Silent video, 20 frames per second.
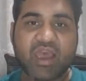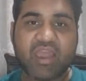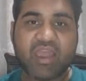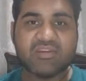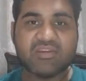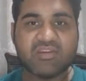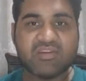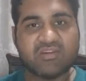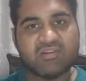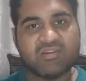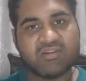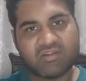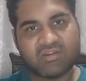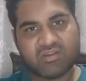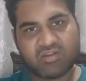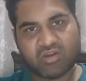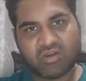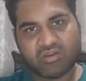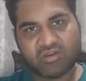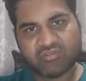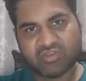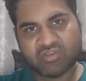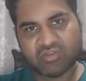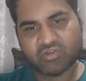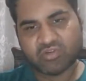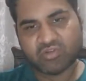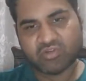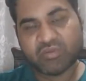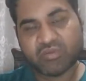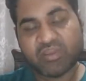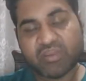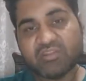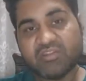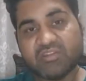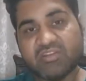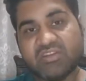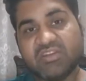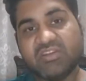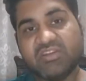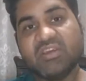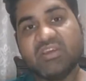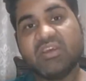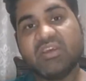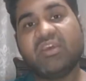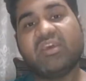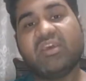identity of the group, and the